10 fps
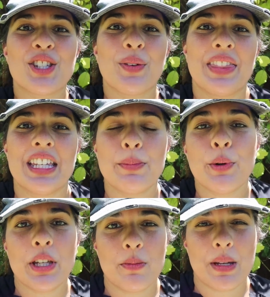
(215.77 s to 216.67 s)
So at this
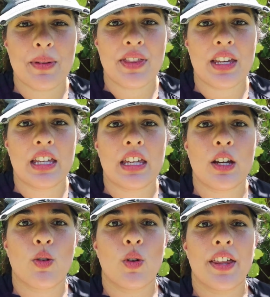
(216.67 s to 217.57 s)
point you may be
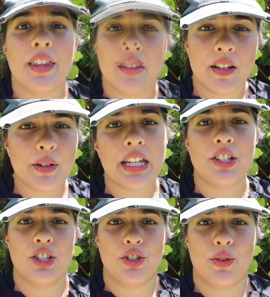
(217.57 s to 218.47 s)
thinking,
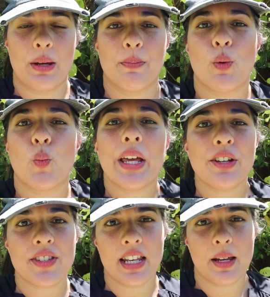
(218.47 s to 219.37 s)
irrigation's great, but
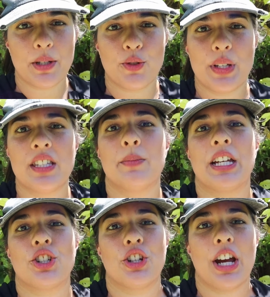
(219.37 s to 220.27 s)
what else can I be doing to
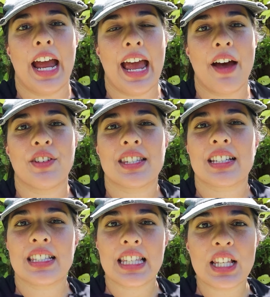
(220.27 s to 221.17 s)
make sure I have as
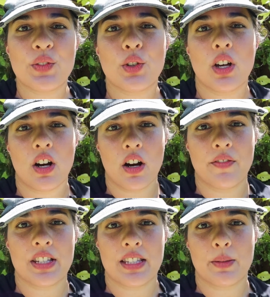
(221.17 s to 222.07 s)
successful a
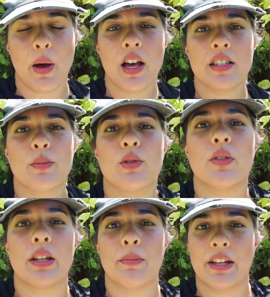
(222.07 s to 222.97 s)
harvest as
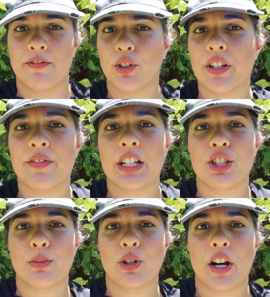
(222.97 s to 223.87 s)
possible in my Florida
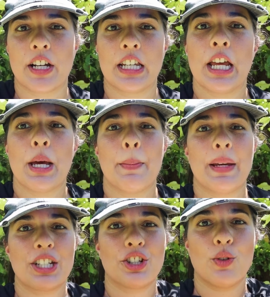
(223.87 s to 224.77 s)
vegetable garden?
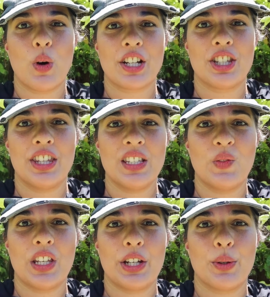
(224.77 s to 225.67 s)
Make sure to watch
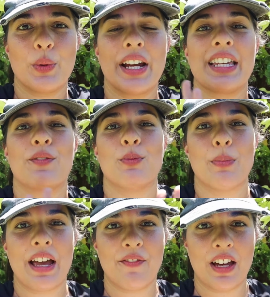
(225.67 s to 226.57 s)
this video where I give you
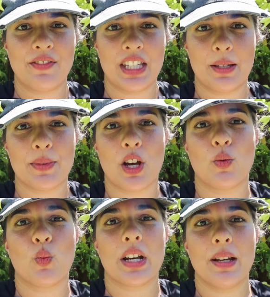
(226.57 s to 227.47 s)
my 5 tips
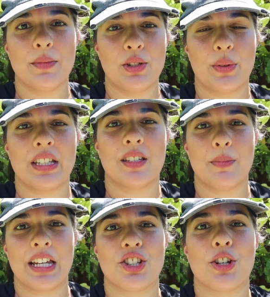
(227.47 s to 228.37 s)
on what I'm doing
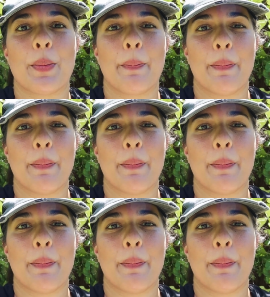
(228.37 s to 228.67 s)
to make sure